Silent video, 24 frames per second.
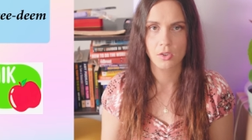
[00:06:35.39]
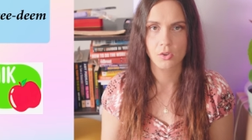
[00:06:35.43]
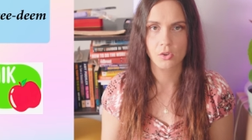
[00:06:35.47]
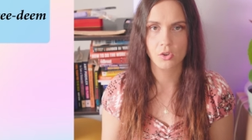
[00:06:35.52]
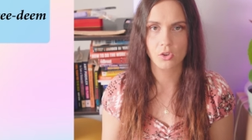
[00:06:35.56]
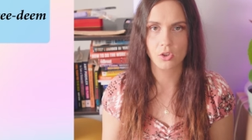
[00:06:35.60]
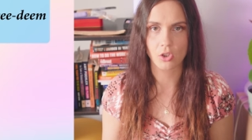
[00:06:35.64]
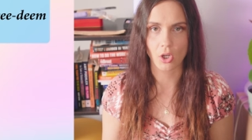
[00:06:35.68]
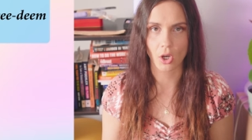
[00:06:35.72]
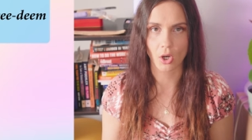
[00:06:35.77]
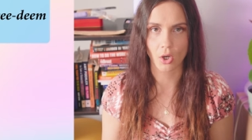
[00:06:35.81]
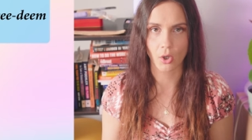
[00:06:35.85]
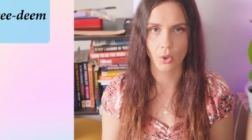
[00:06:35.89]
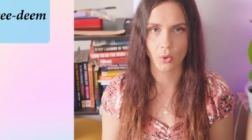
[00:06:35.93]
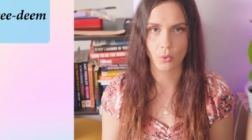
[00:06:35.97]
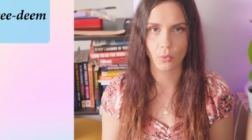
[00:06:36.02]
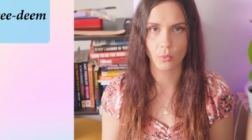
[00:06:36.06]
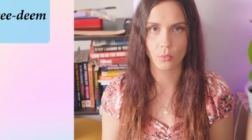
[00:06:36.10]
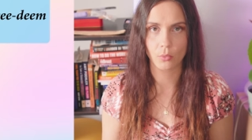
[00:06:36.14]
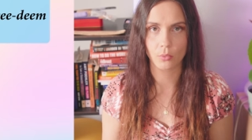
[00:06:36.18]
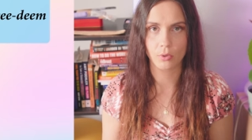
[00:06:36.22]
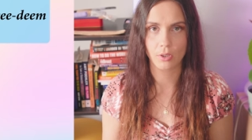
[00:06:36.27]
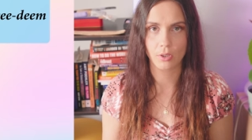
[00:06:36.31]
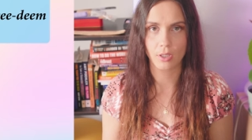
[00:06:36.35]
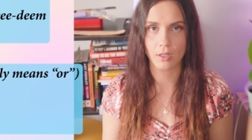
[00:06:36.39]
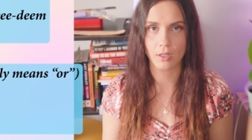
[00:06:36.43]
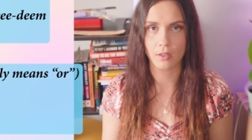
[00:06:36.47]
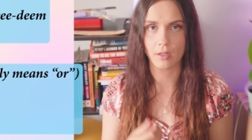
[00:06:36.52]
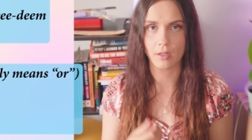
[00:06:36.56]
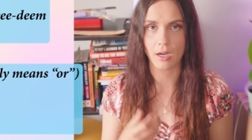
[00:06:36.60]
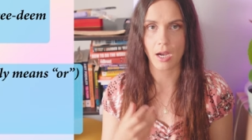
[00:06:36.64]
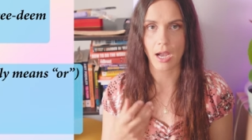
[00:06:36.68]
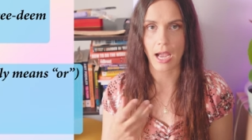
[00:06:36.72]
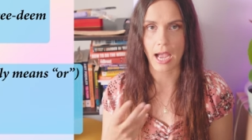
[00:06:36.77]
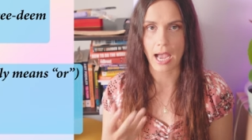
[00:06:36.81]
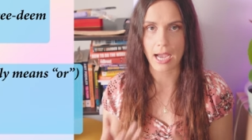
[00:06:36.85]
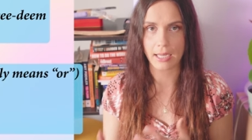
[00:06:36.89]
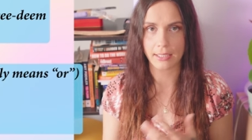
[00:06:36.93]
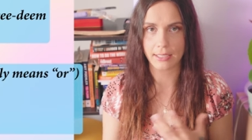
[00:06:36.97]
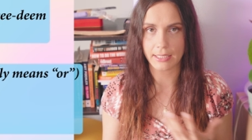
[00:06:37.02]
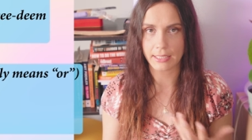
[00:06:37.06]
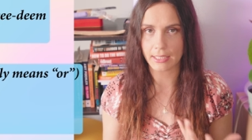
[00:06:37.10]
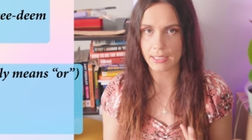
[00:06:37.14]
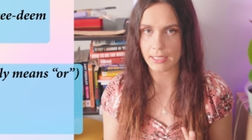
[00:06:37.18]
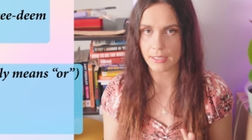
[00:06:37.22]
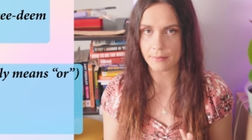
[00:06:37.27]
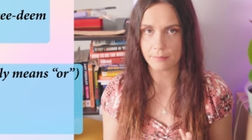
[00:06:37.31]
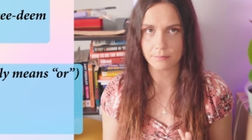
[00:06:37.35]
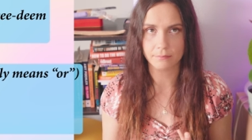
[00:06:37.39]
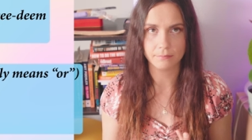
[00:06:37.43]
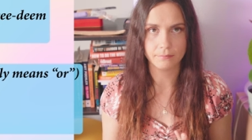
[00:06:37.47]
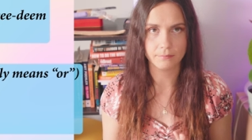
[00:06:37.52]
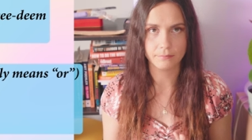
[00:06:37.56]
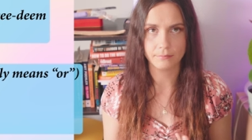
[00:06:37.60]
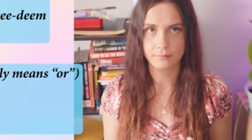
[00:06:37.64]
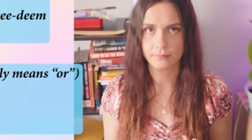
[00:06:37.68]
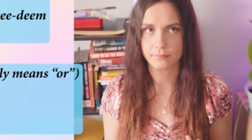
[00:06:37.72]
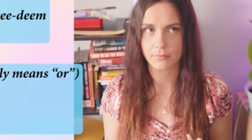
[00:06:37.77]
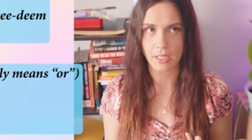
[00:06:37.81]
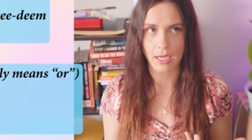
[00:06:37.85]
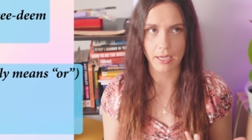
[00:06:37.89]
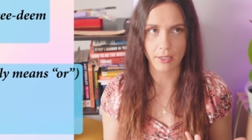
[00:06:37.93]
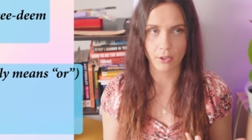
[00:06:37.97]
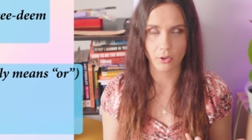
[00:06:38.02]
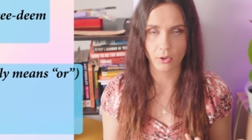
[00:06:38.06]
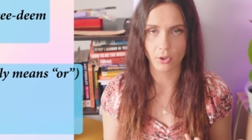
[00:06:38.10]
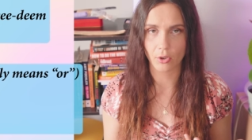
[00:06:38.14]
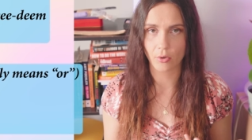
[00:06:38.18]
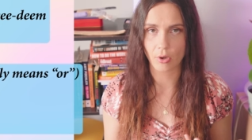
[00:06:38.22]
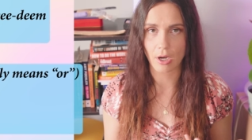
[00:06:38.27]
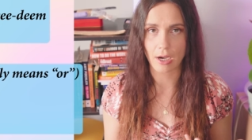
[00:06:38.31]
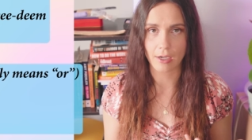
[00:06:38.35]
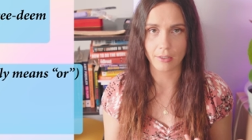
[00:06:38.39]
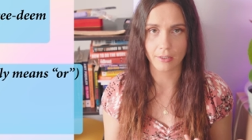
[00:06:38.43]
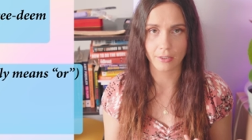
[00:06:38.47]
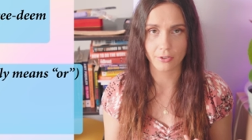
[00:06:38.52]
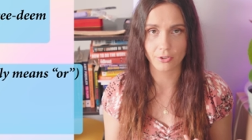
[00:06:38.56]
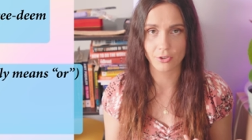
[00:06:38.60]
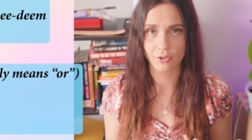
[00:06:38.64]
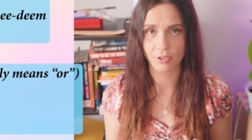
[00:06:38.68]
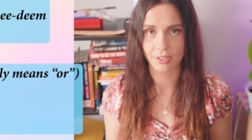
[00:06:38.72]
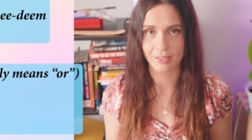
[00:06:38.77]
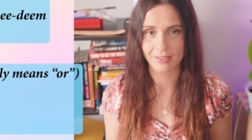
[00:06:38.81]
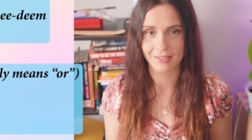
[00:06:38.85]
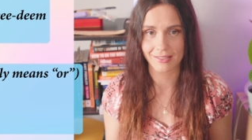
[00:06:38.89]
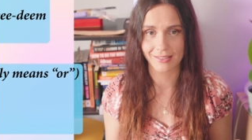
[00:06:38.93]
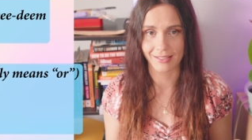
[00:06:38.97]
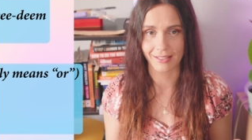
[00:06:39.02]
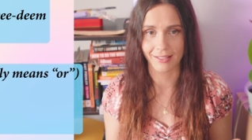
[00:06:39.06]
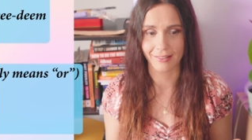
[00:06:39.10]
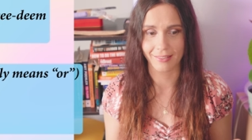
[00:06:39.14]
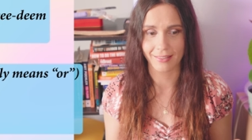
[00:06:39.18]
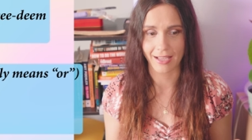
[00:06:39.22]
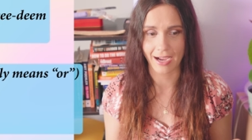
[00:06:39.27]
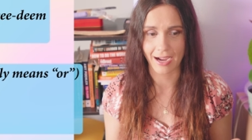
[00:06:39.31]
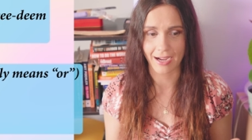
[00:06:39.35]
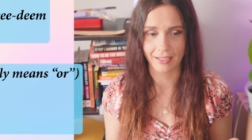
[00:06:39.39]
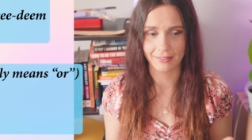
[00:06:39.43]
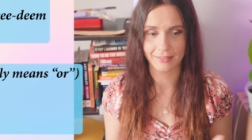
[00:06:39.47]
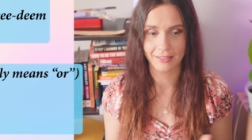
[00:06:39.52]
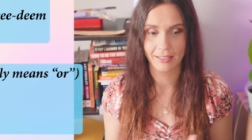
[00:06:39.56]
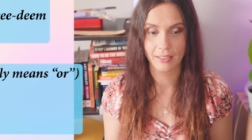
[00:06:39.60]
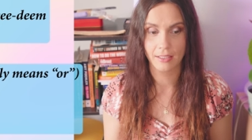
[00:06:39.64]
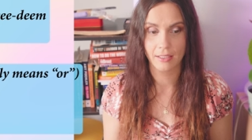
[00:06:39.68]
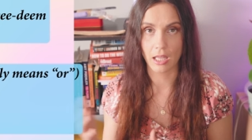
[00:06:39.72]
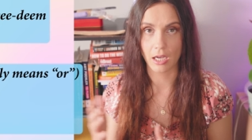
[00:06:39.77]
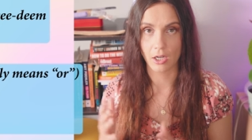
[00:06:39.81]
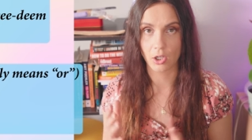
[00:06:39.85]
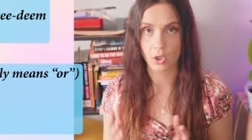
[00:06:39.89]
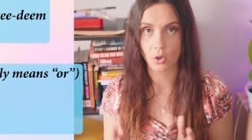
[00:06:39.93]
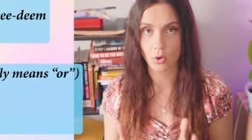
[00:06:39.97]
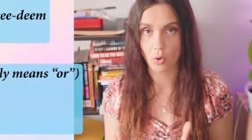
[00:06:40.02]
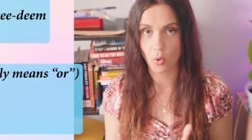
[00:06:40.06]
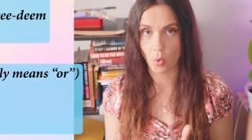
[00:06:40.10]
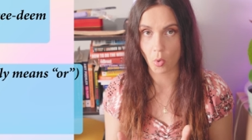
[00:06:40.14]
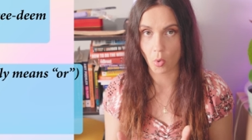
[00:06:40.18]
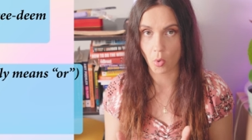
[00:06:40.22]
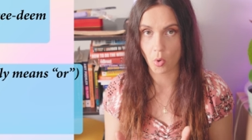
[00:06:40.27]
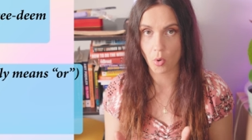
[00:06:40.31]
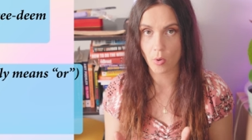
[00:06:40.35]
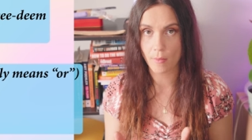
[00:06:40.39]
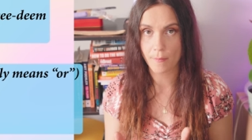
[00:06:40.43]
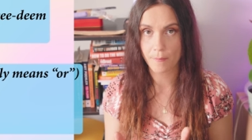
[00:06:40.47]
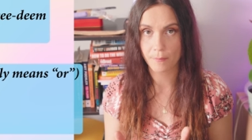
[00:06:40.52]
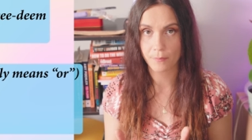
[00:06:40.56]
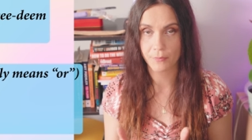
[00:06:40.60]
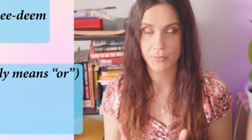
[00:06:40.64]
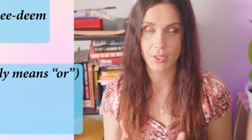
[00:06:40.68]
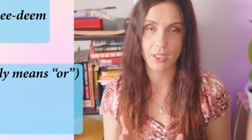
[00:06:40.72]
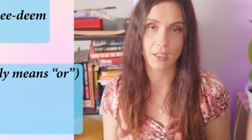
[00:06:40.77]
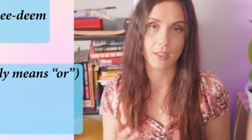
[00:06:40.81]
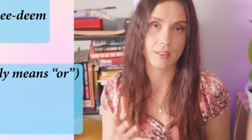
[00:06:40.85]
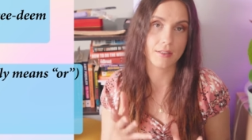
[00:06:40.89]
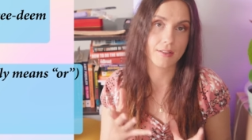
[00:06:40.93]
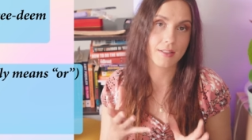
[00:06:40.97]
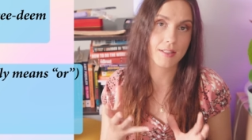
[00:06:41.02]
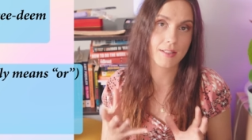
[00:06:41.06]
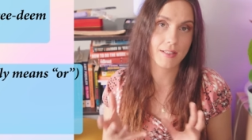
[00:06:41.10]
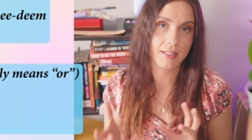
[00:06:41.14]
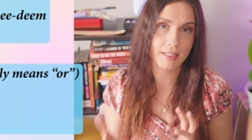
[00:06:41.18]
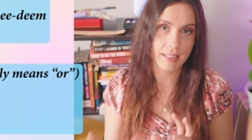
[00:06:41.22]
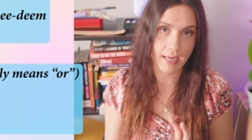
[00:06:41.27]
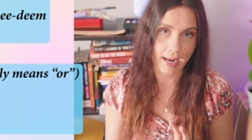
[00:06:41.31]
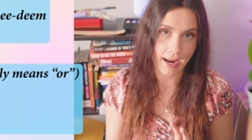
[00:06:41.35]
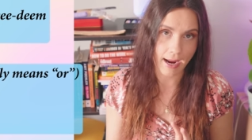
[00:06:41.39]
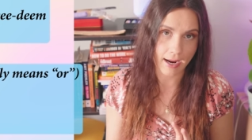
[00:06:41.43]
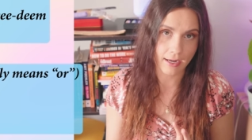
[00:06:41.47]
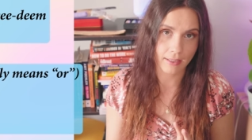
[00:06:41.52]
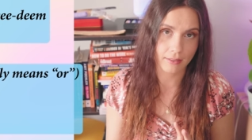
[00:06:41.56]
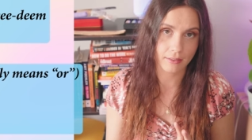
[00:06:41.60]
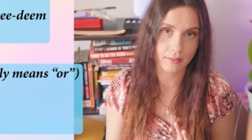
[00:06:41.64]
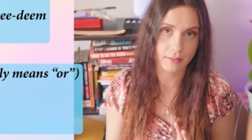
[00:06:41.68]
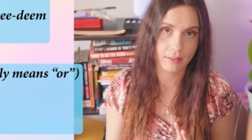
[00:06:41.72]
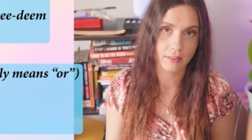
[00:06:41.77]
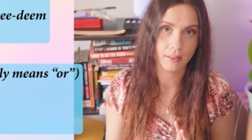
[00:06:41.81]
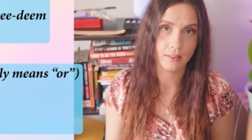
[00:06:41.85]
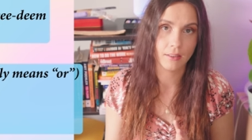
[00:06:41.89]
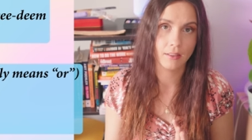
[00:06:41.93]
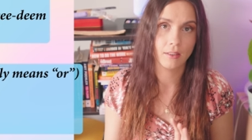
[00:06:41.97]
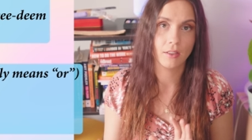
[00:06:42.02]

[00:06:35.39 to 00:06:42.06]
So ali, I don't know how to translate that. Lahko is can.